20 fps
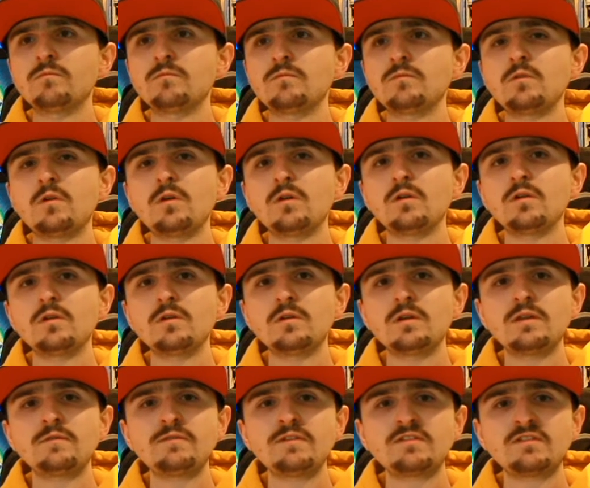not
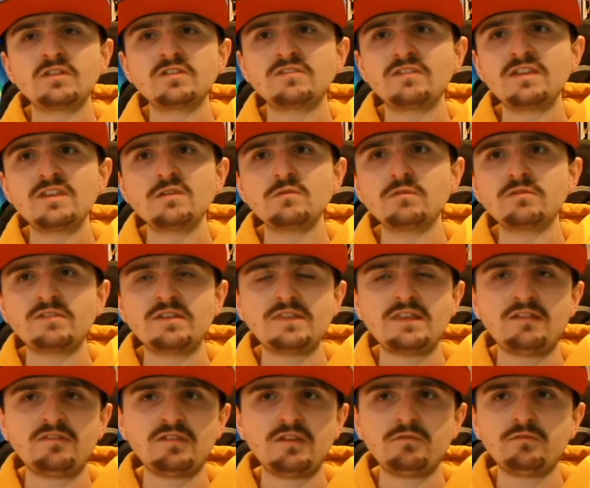if it's continuous, then
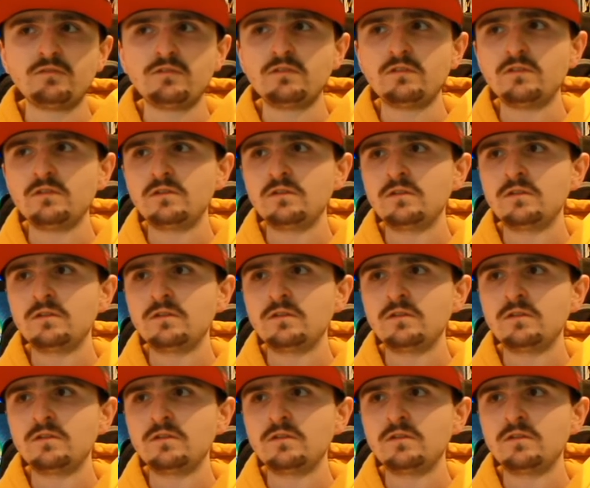that's different.